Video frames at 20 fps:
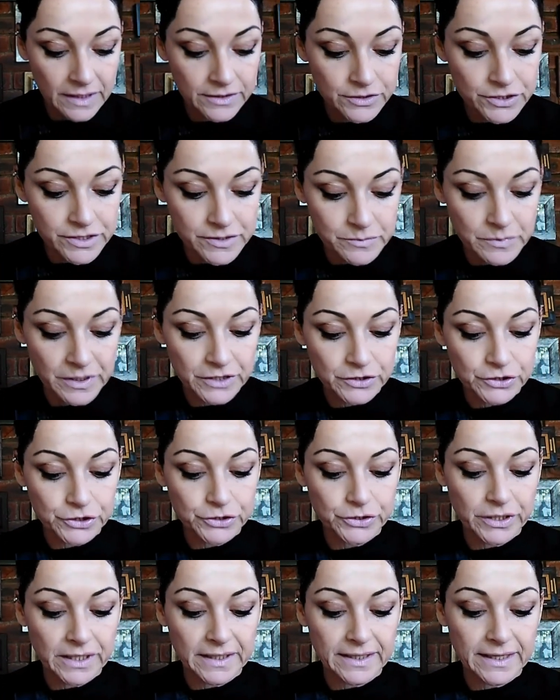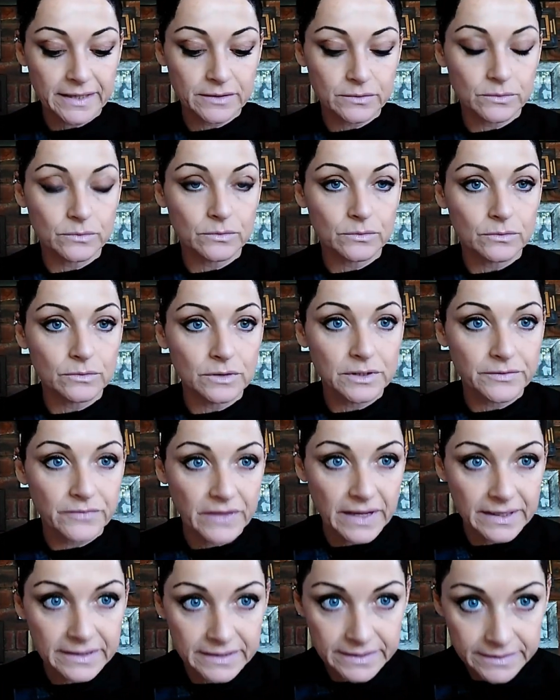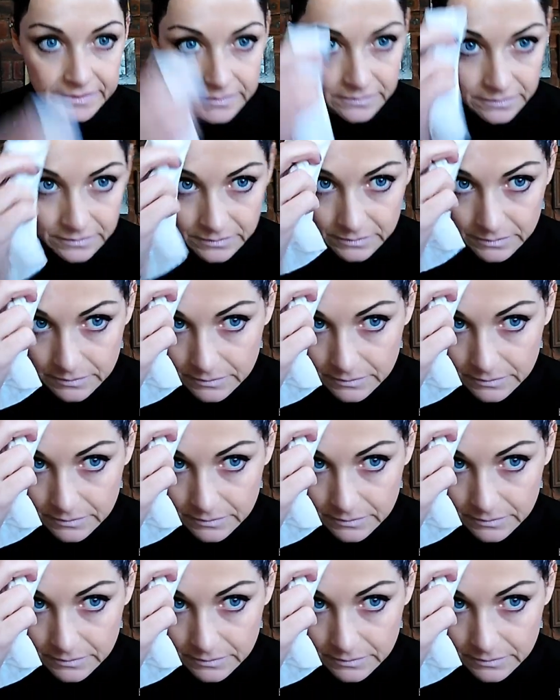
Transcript: And just make sure I get all of that in.